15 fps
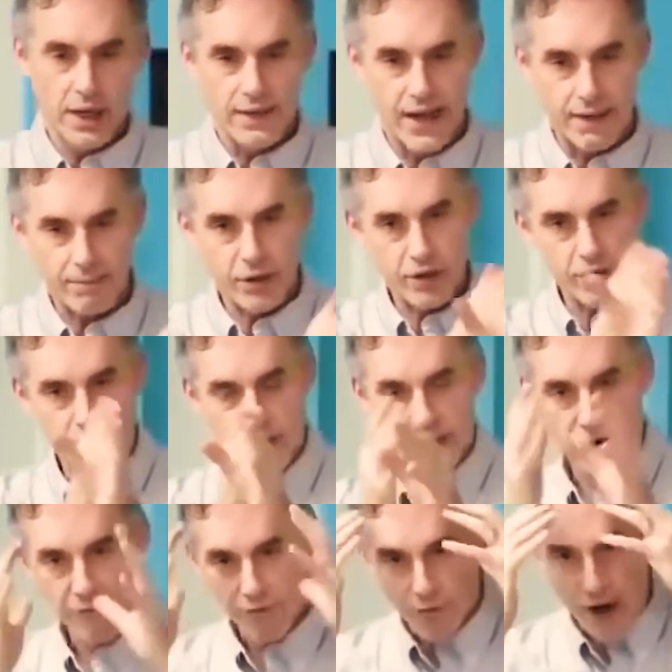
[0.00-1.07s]
That produces
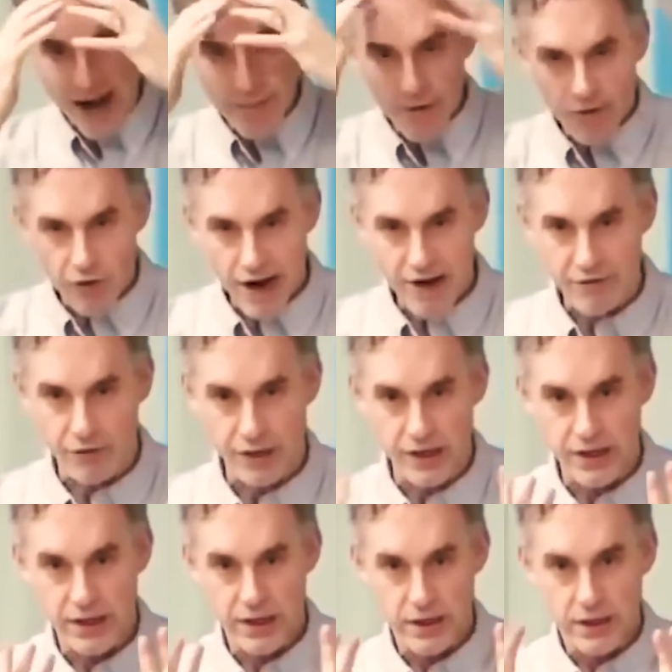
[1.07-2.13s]
a frame of
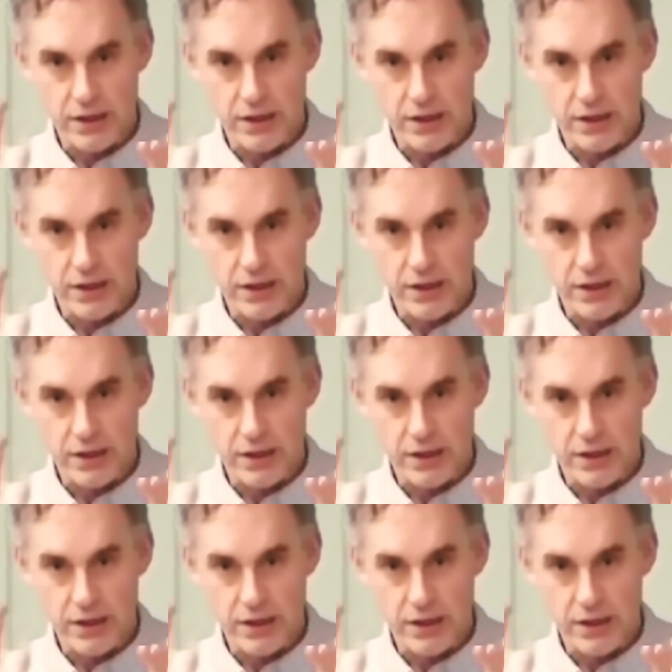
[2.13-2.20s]
reference.